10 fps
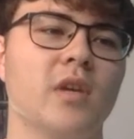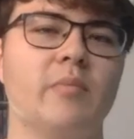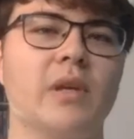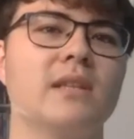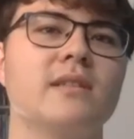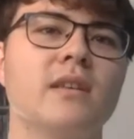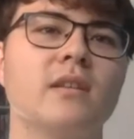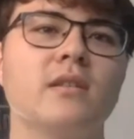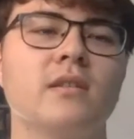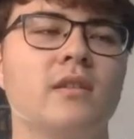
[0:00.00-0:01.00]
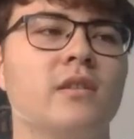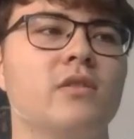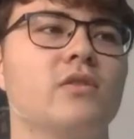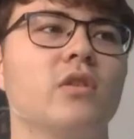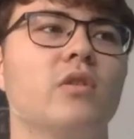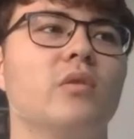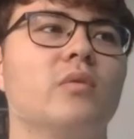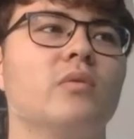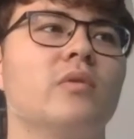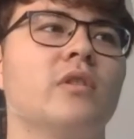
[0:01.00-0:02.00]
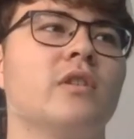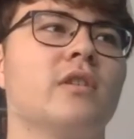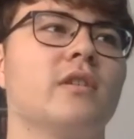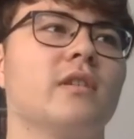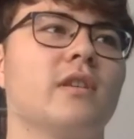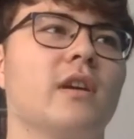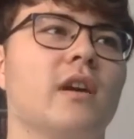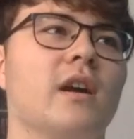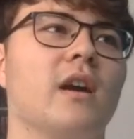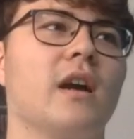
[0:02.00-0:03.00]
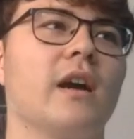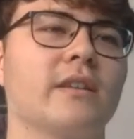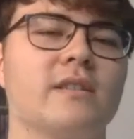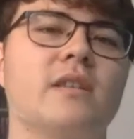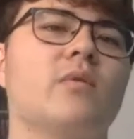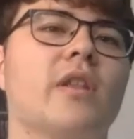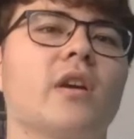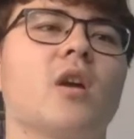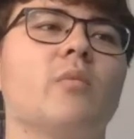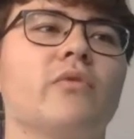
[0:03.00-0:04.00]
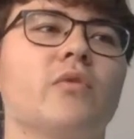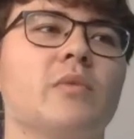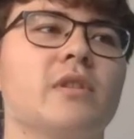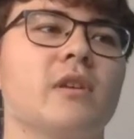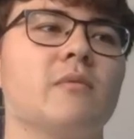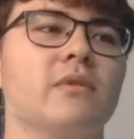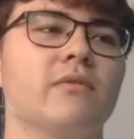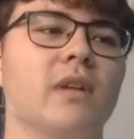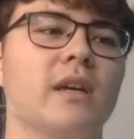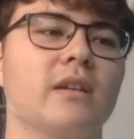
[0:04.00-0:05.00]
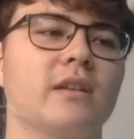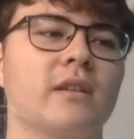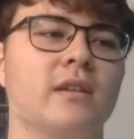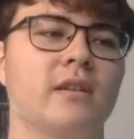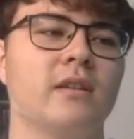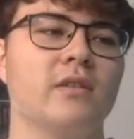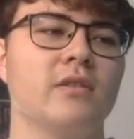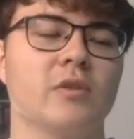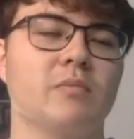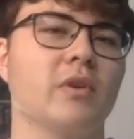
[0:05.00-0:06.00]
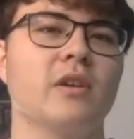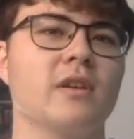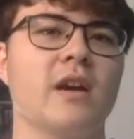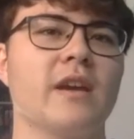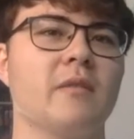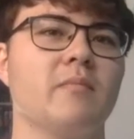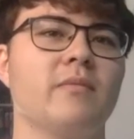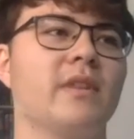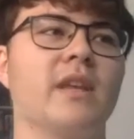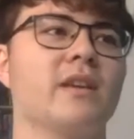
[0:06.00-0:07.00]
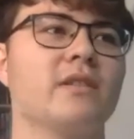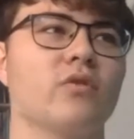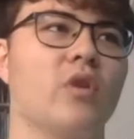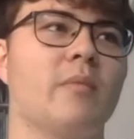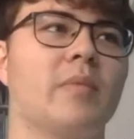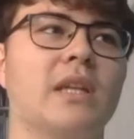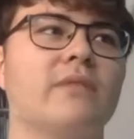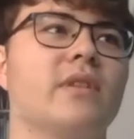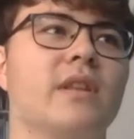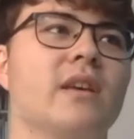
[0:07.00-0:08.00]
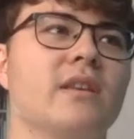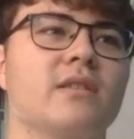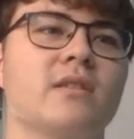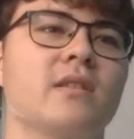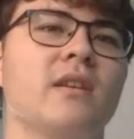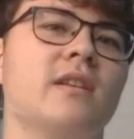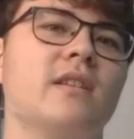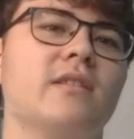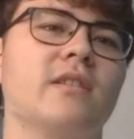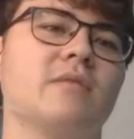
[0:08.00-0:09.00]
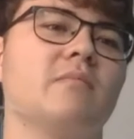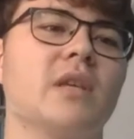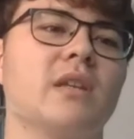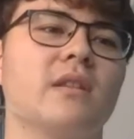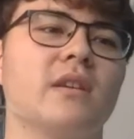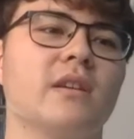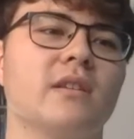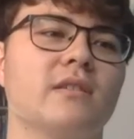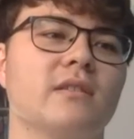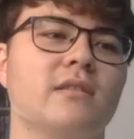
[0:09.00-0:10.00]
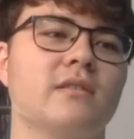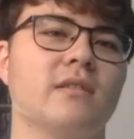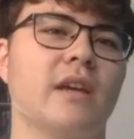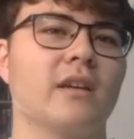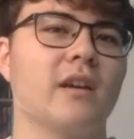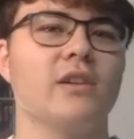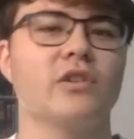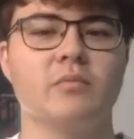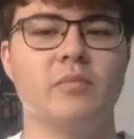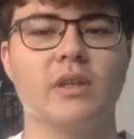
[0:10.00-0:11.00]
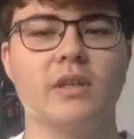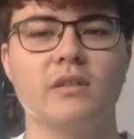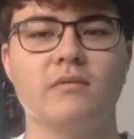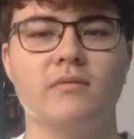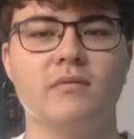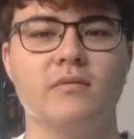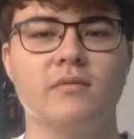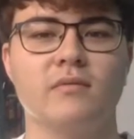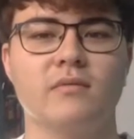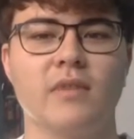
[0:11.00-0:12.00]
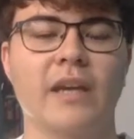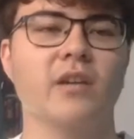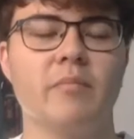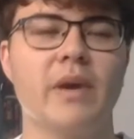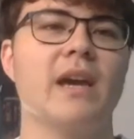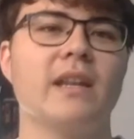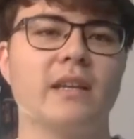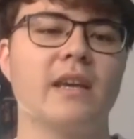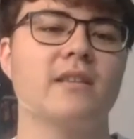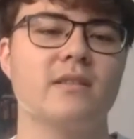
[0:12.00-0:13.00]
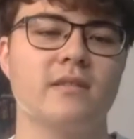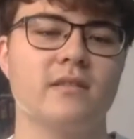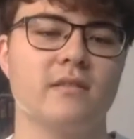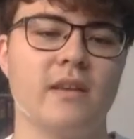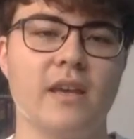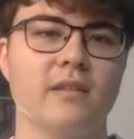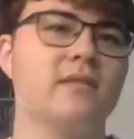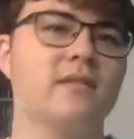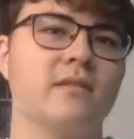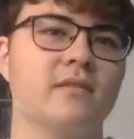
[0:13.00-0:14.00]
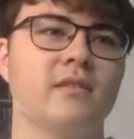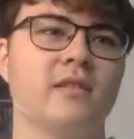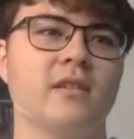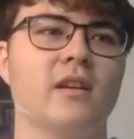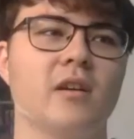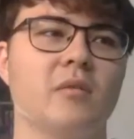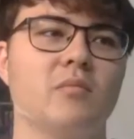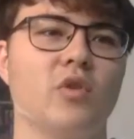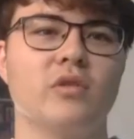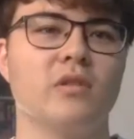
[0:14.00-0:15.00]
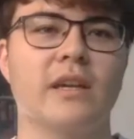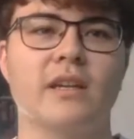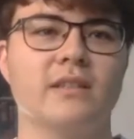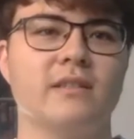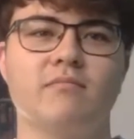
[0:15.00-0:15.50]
ability. So I can see where they're coming from in terms of like, just because I am this or I believe in this doesn't mean that like I should be like compared against it on like a